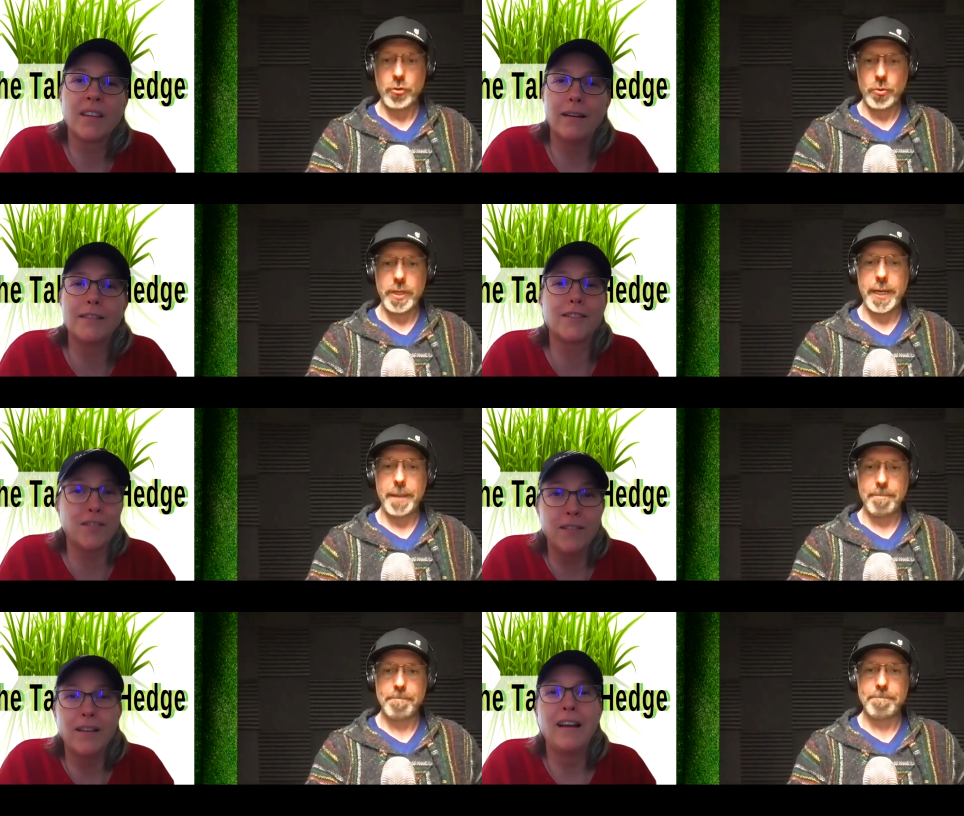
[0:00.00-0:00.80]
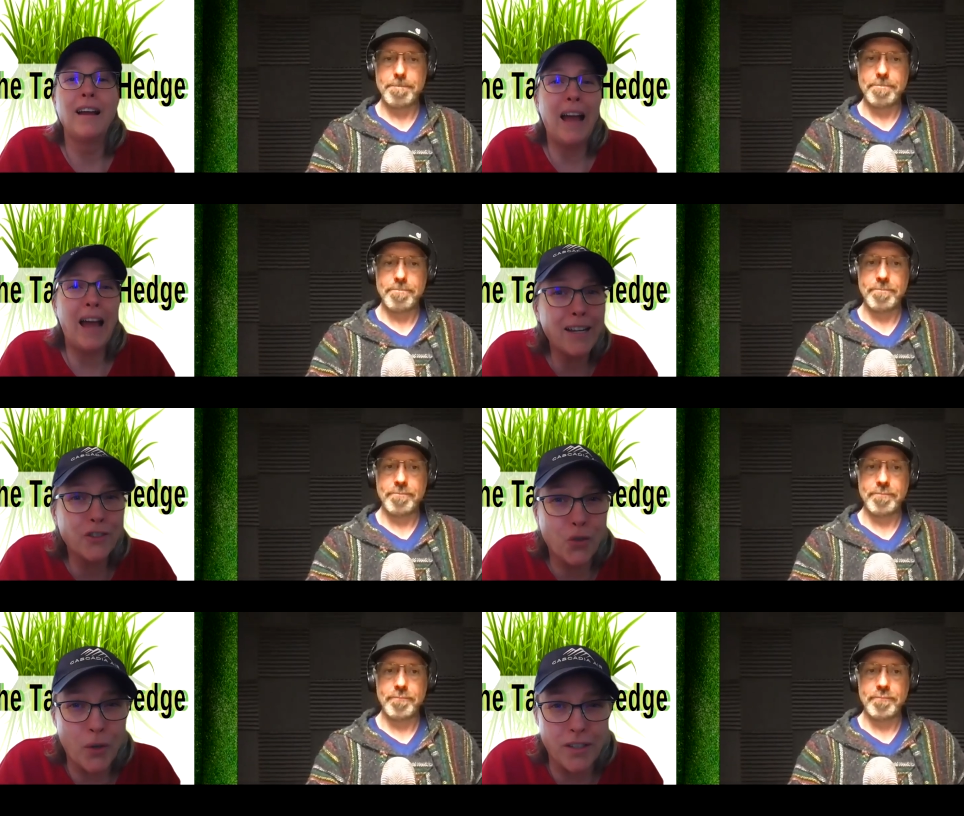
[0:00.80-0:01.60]
Speaker 1: True it's that.
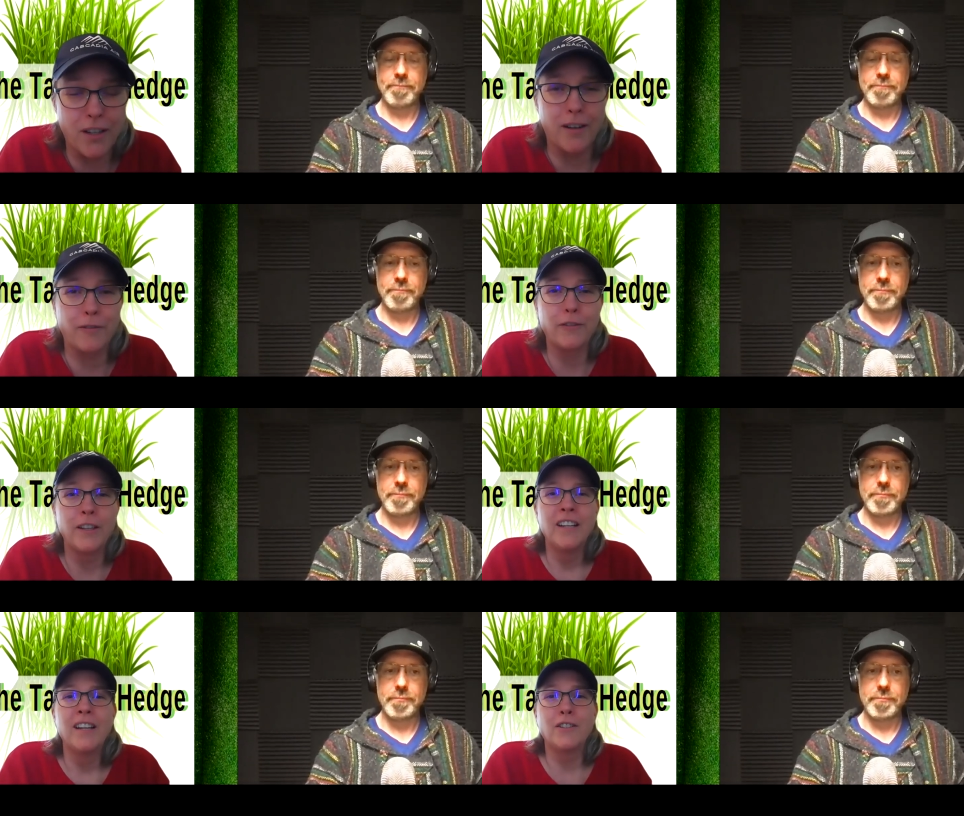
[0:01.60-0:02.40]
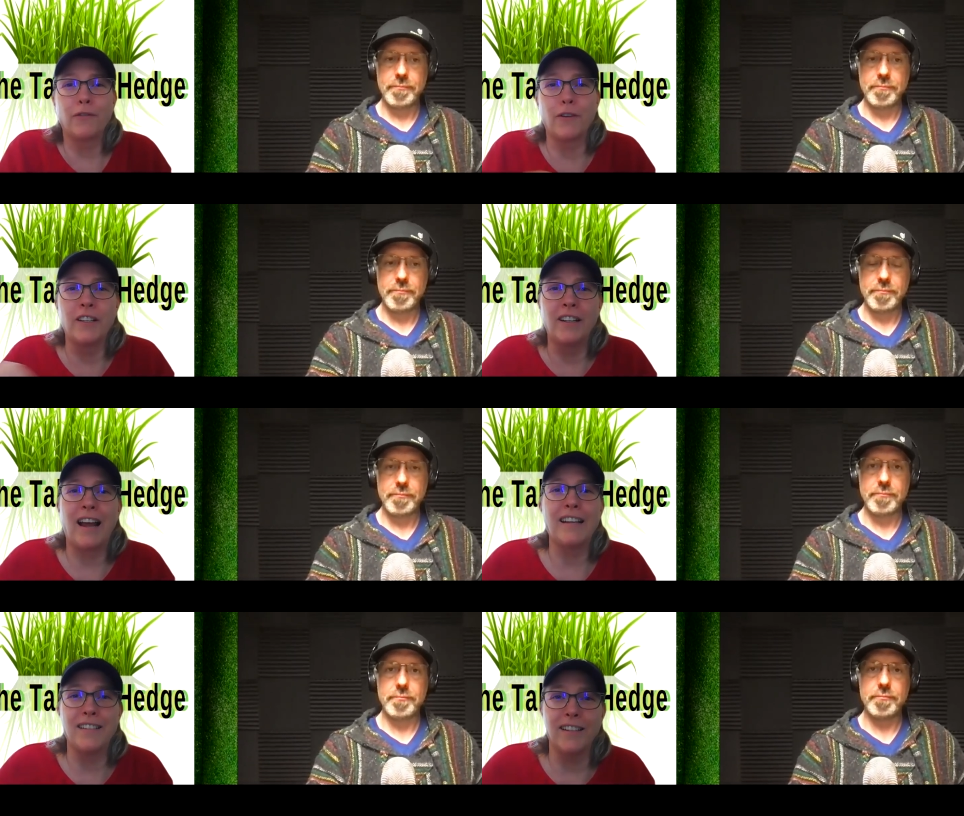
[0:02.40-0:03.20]
extra tough to fund an
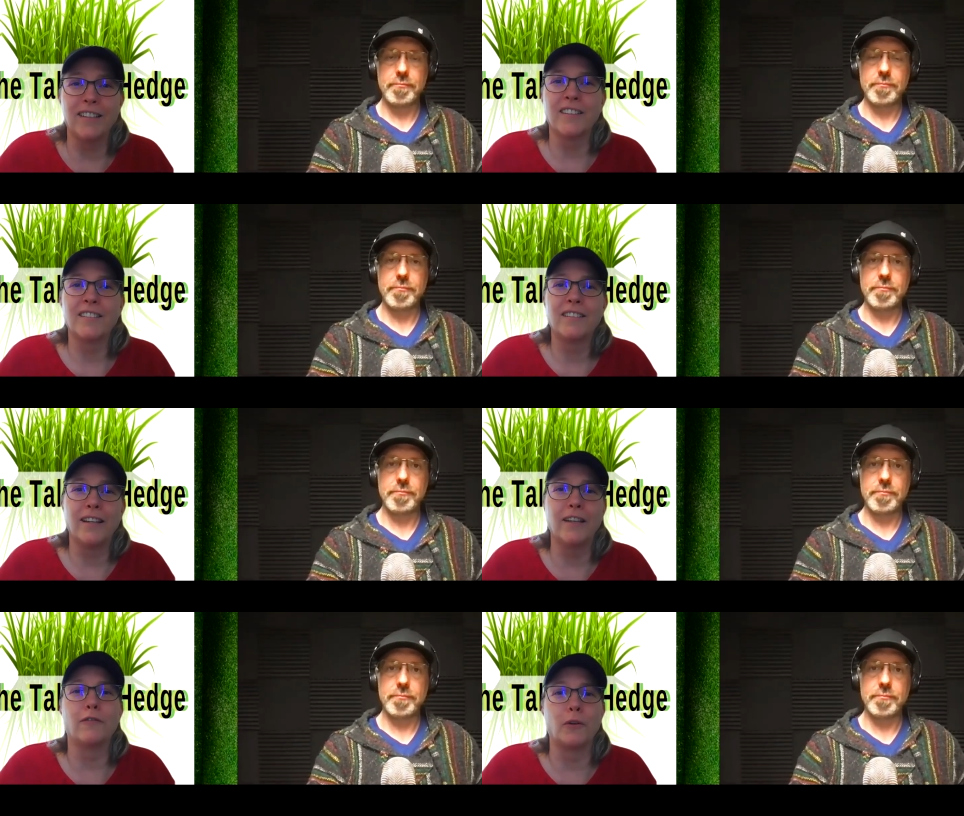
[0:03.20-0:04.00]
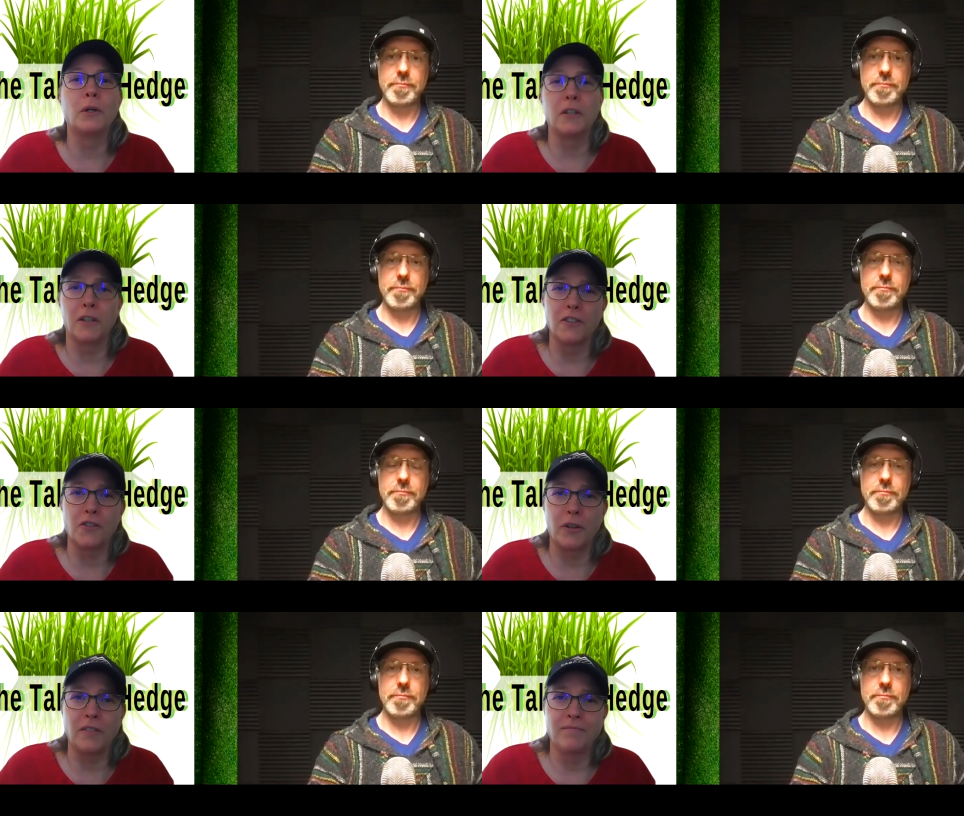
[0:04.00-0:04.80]
idea in a foreign country.